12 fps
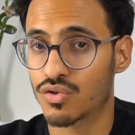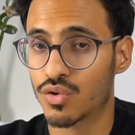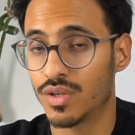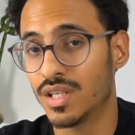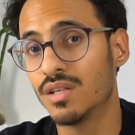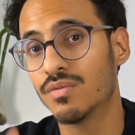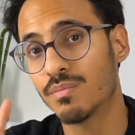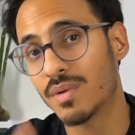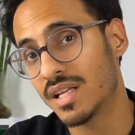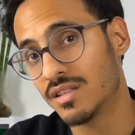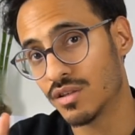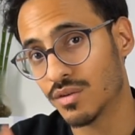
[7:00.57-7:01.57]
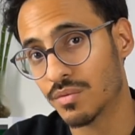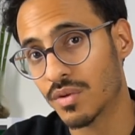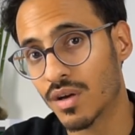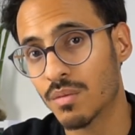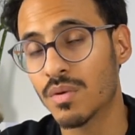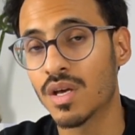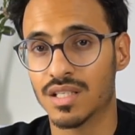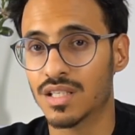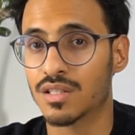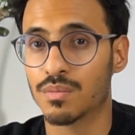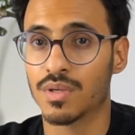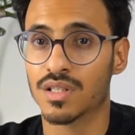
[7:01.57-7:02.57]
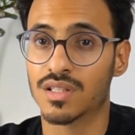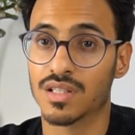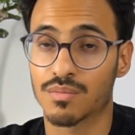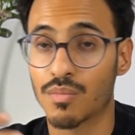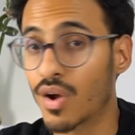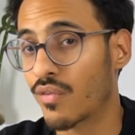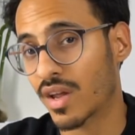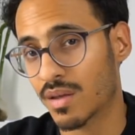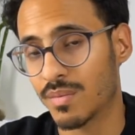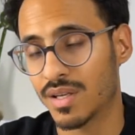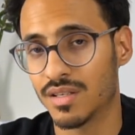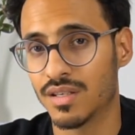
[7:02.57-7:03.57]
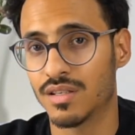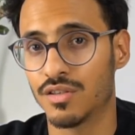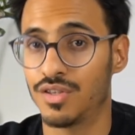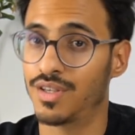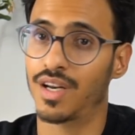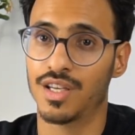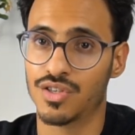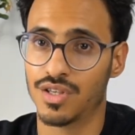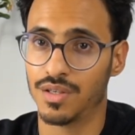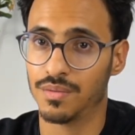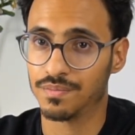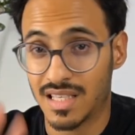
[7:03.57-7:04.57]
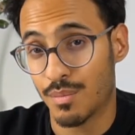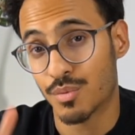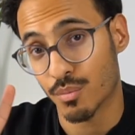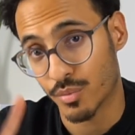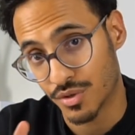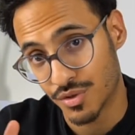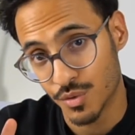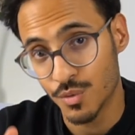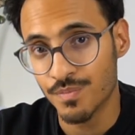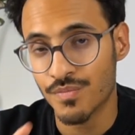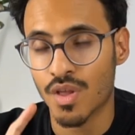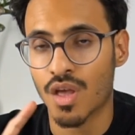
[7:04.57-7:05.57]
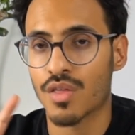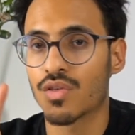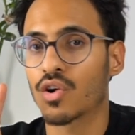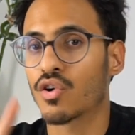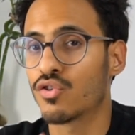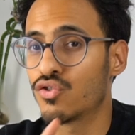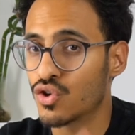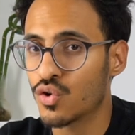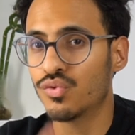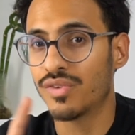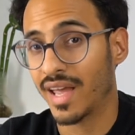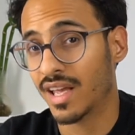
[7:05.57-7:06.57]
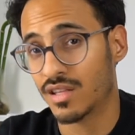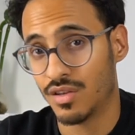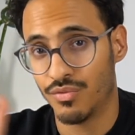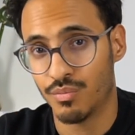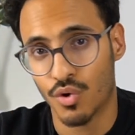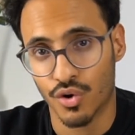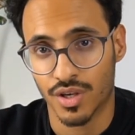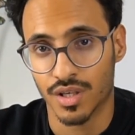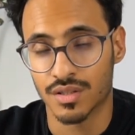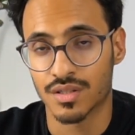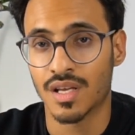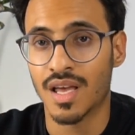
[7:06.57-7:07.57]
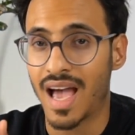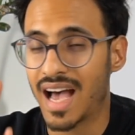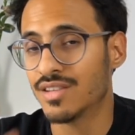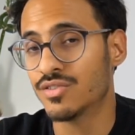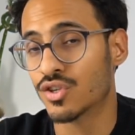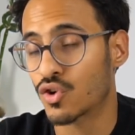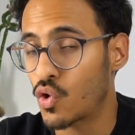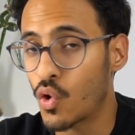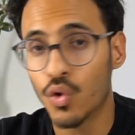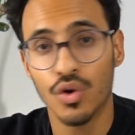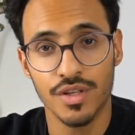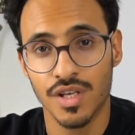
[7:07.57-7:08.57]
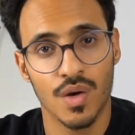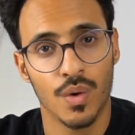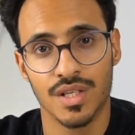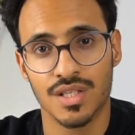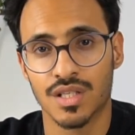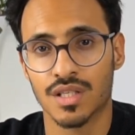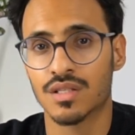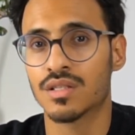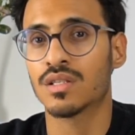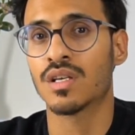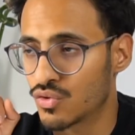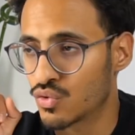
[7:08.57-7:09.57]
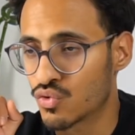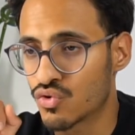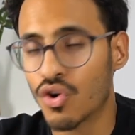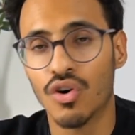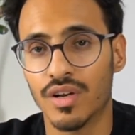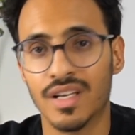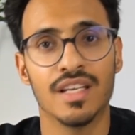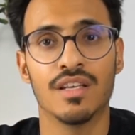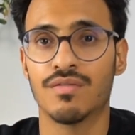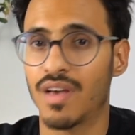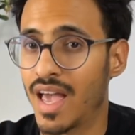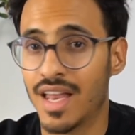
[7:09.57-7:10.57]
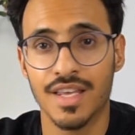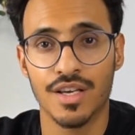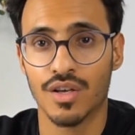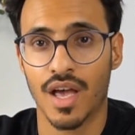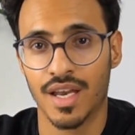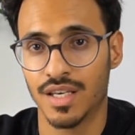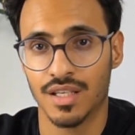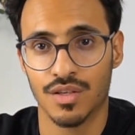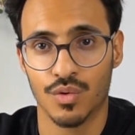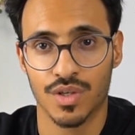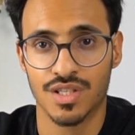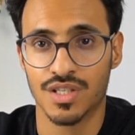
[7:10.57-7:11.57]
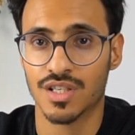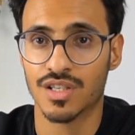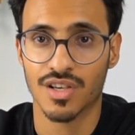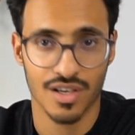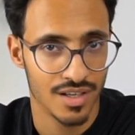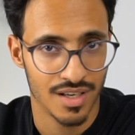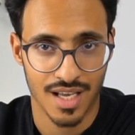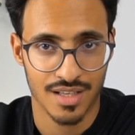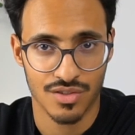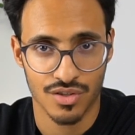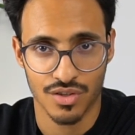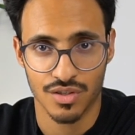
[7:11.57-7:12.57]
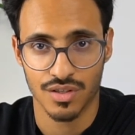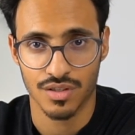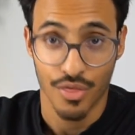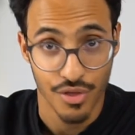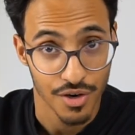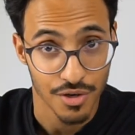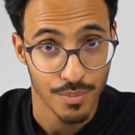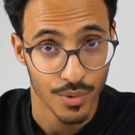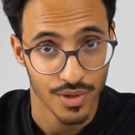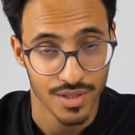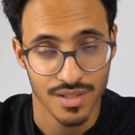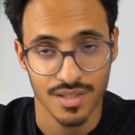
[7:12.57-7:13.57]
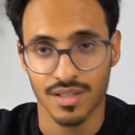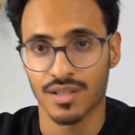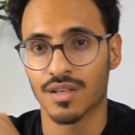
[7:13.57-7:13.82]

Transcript: So leave plenty of time. 6 months is my recommended duration. Tip number 2, there are no negative markings. Answer all the questions. Do not leave any question unanswered. Third point,